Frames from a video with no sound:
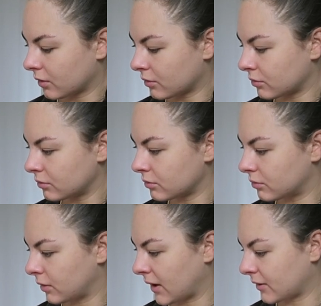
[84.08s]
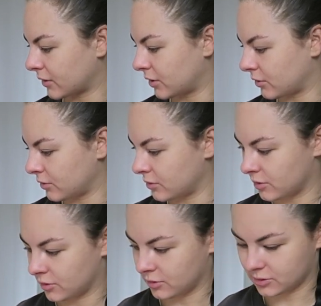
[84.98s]
Oh, how
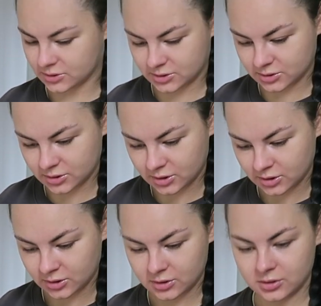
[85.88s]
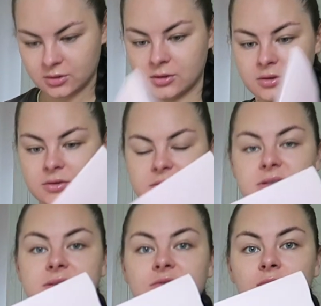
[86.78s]
cute.
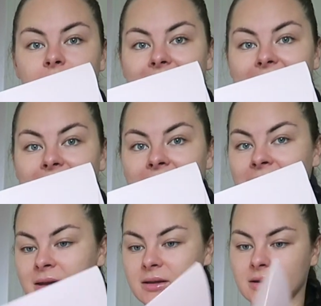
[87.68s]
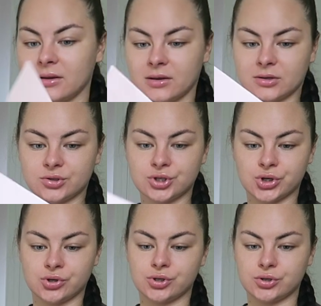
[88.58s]
This little bag.
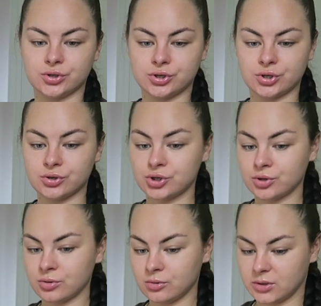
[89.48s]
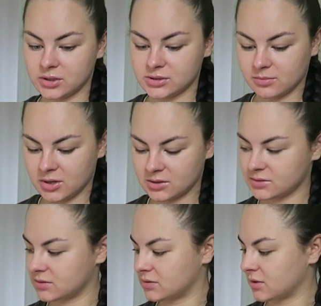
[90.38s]
Chou Chou
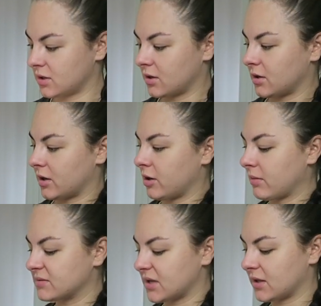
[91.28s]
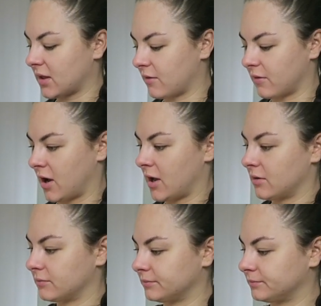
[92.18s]
Intimates. I hope I'm saying that right.